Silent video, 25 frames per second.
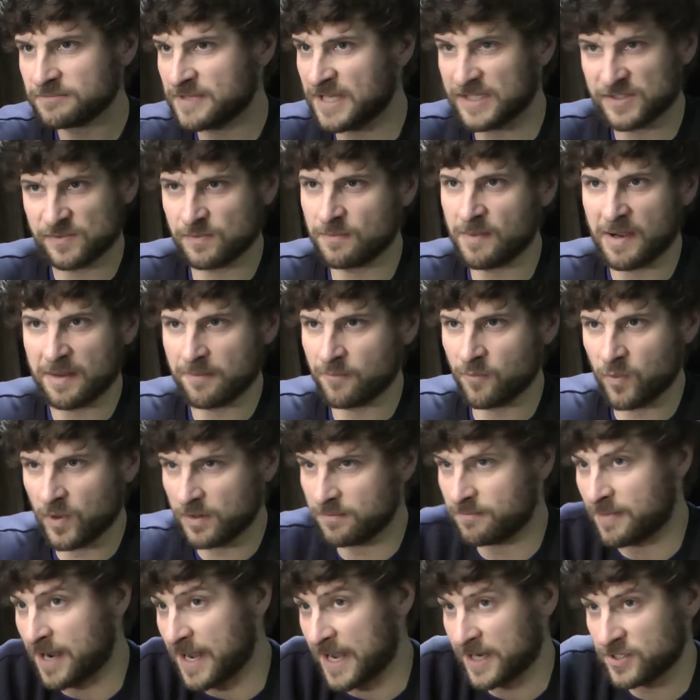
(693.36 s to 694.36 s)
That's my,
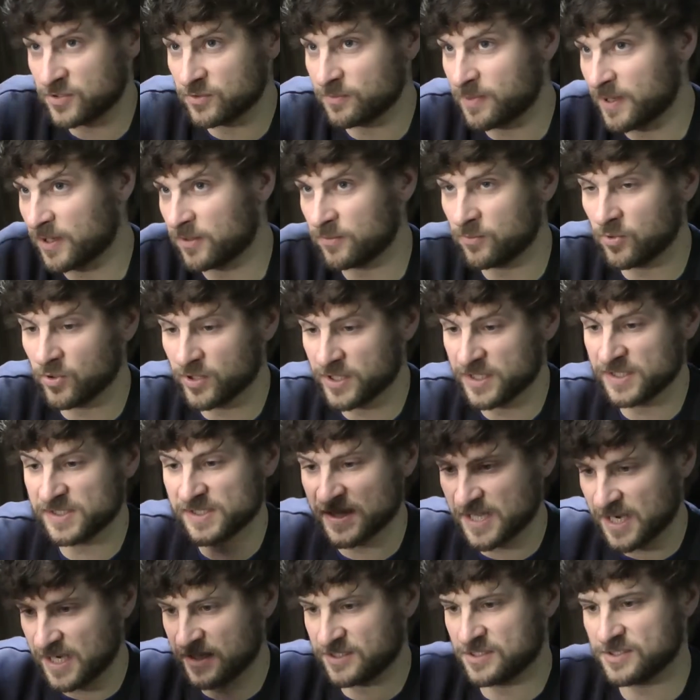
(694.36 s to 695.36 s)
what my actual pedal board
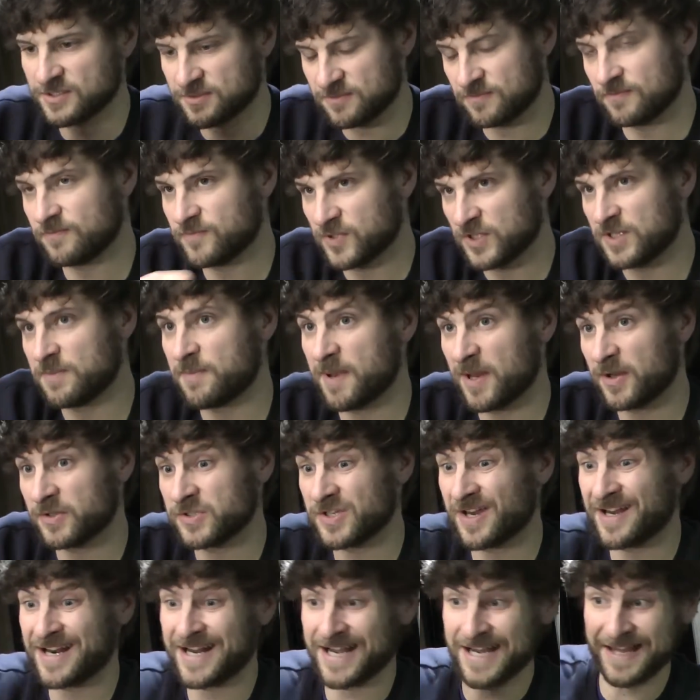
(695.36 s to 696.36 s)
is, and then I just put the
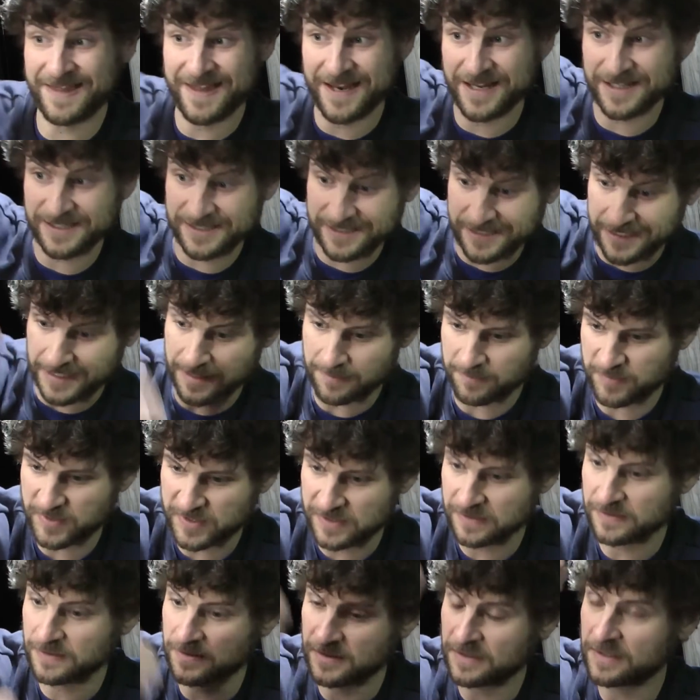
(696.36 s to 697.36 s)
pedals on it, and then it
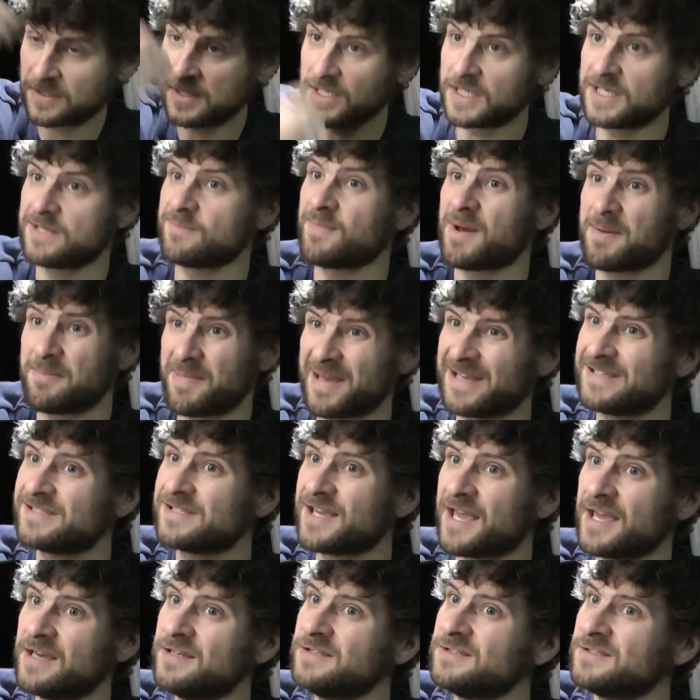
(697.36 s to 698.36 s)
slips into my
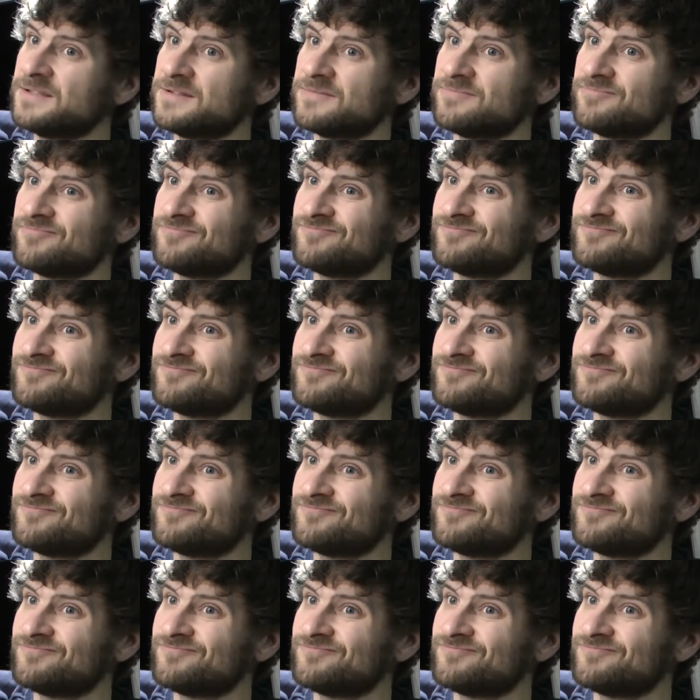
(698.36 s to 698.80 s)
bass case.